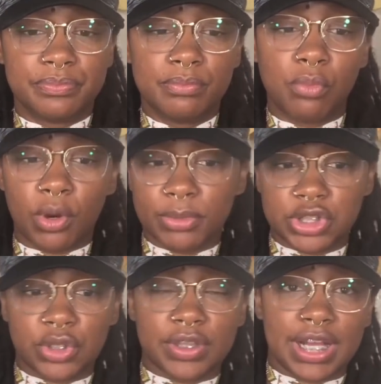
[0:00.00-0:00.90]
more
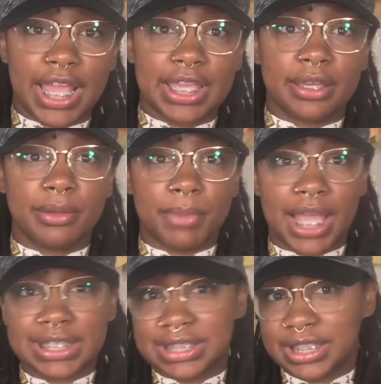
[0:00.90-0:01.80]
mature than I am,
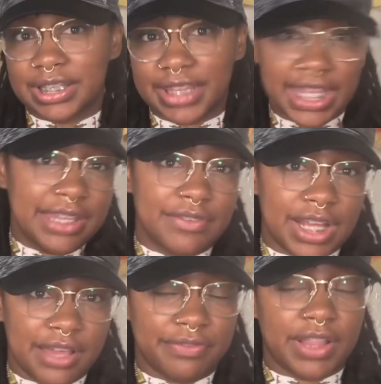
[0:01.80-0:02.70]
I see that they even
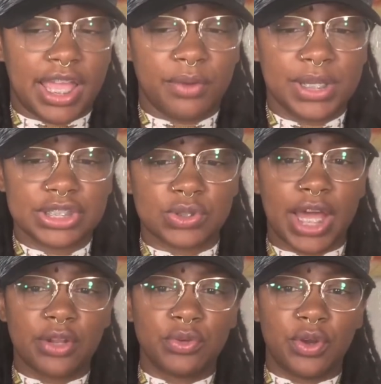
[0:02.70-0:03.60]
have flyaways. So
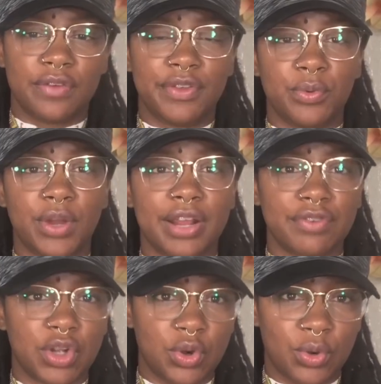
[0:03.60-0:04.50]
I don't know if it will
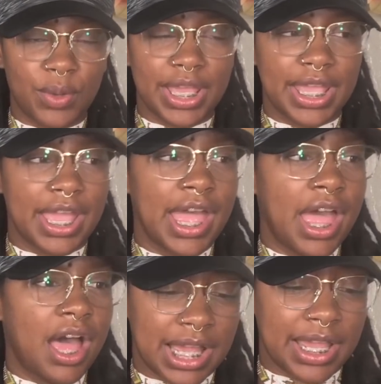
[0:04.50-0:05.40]
ever go away.
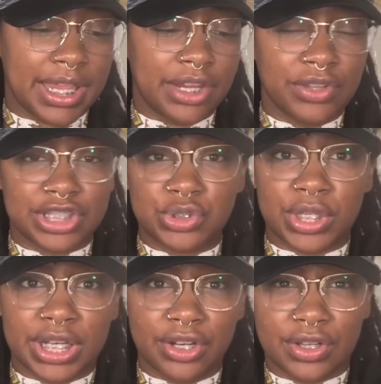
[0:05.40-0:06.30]
I hear that you
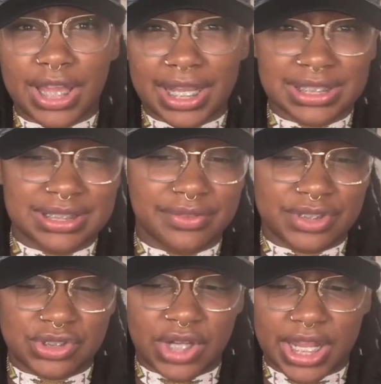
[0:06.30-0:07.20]
can interlock and stuff
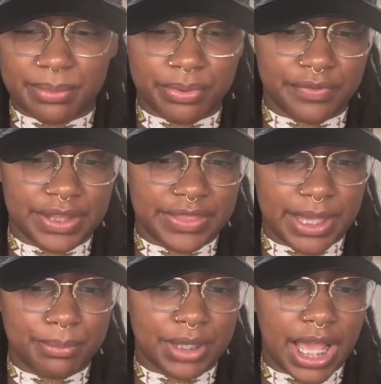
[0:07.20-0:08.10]
to try to prevent
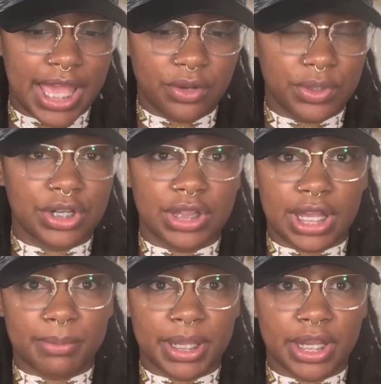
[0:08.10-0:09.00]
that, but I don't
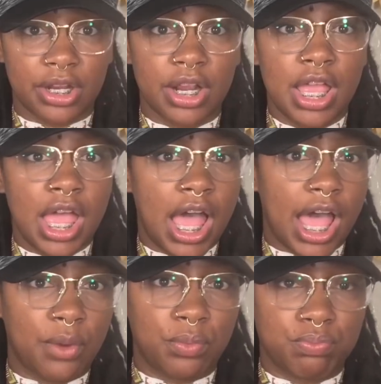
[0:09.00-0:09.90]
interlock my hair.
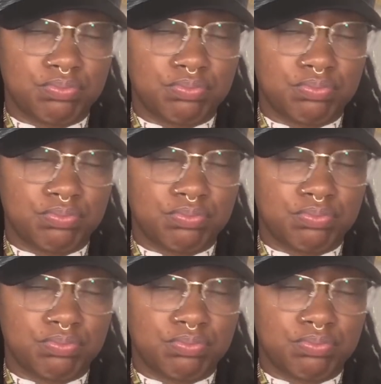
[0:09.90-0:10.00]
I